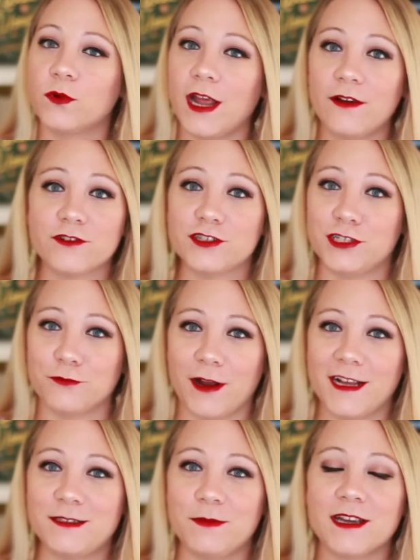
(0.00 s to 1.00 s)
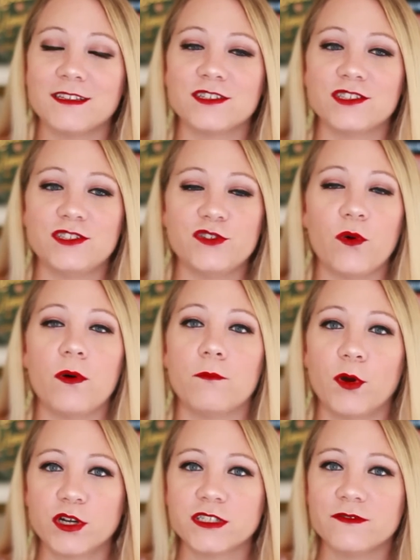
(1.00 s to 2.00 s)
whatever she writes because it's so
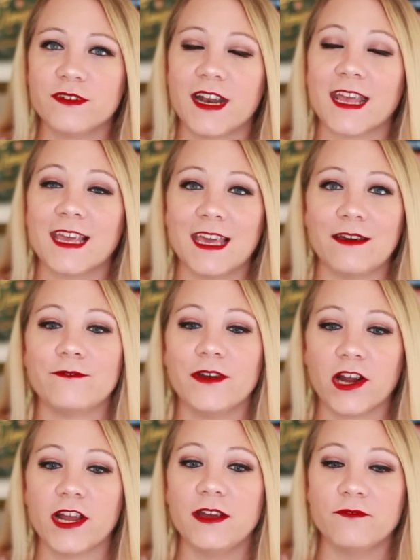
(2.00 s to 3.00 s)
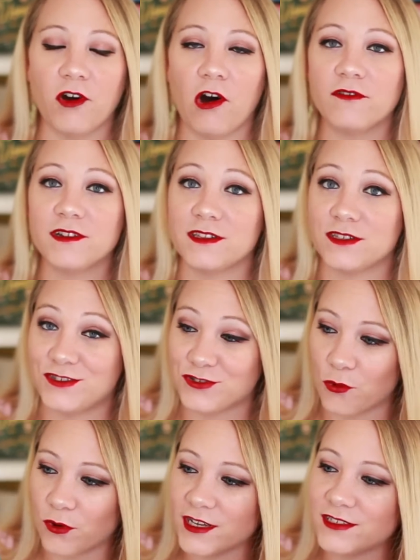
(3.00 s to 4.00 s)
immersive and I can get very involved in the
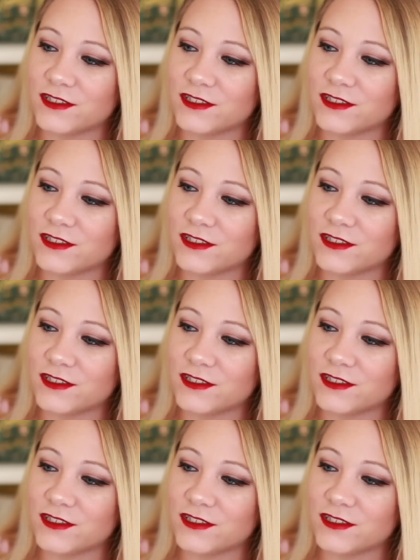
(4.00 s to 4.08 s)
story.